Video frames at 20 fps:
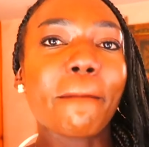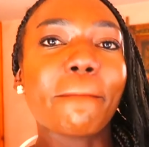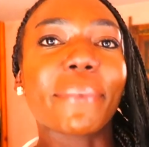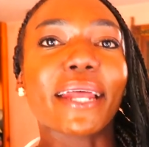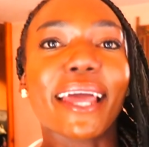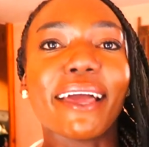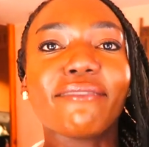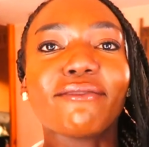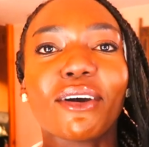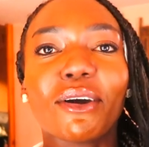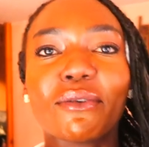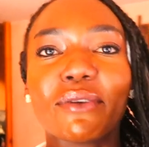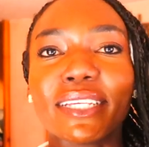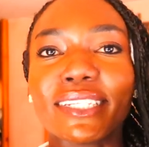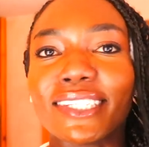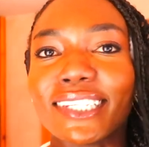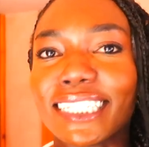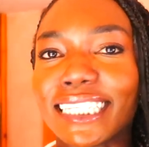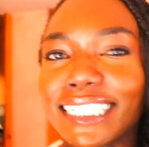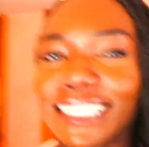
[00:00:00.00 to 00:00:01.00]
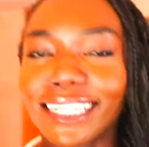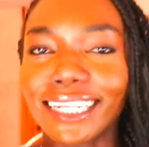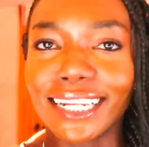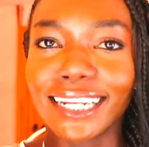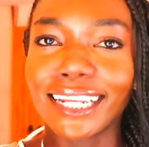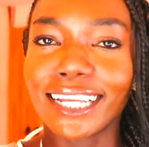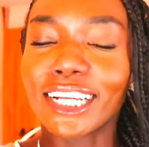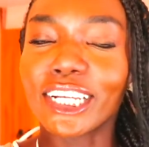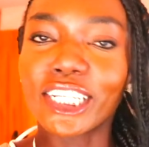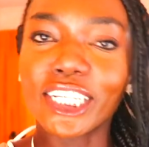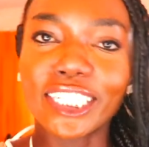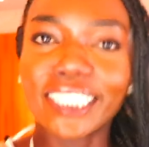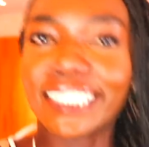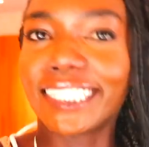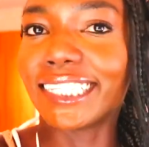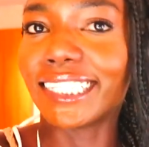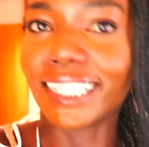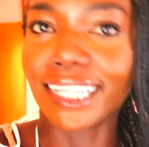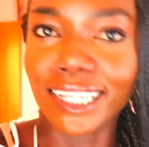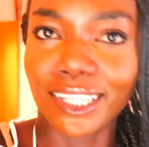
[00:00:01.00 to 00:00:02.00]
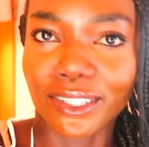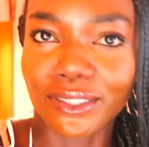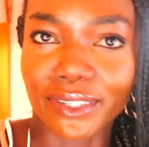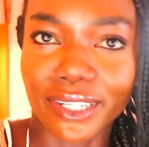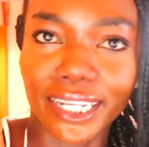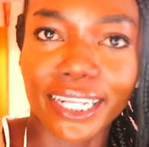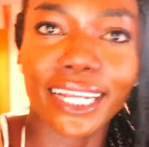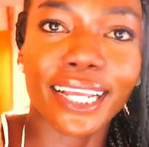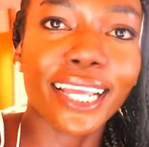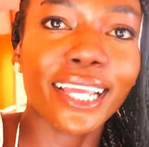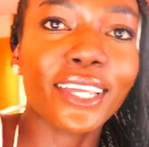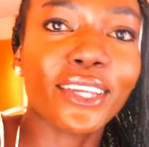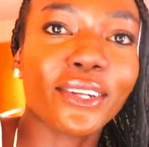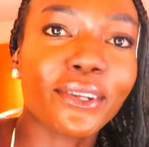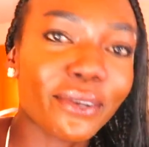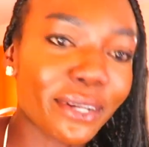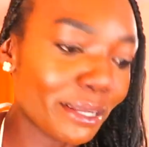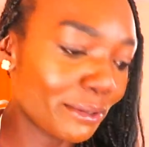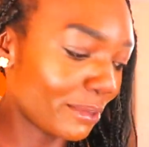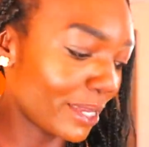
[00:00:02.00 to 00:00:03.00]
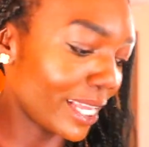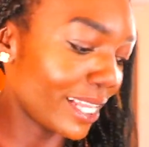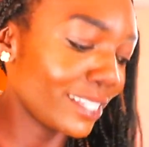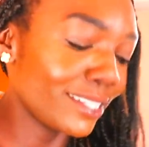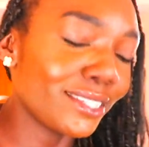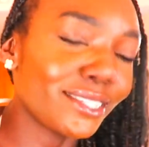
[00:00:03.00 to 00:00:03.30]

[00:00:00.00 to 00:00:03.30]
but I've always just needed a good scenery, you know what I mean?